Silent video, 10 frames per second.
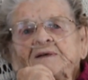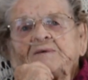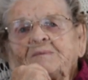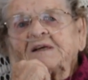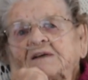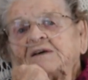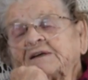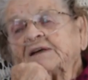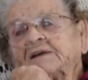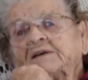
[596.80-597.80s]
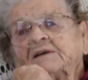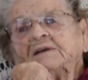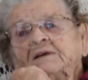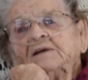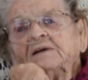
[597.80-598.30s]
My God,
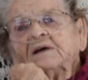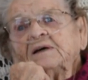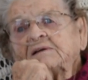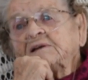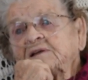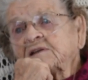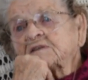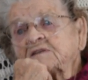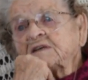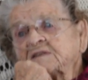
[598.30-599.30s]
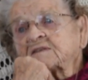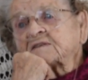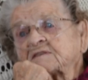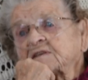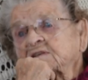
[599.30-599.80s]
I didn't get a chance to
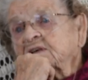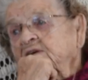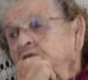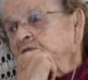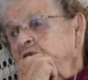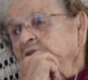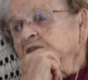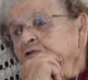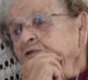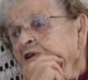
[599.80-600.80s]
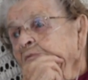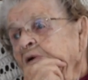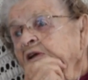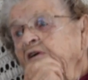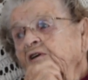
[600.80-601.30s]
sit down or dance with
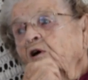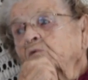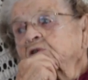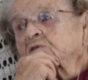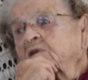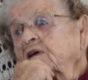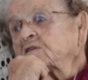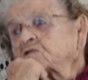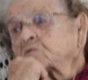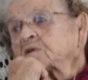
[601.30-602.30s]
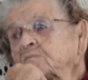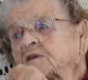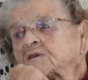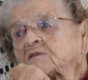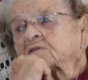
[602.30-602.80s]
anybody I'd always danced with,
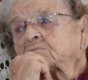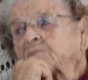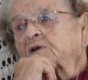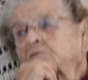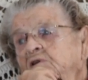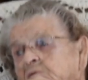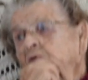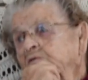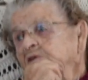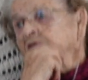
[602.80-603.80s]
because Bud would come over and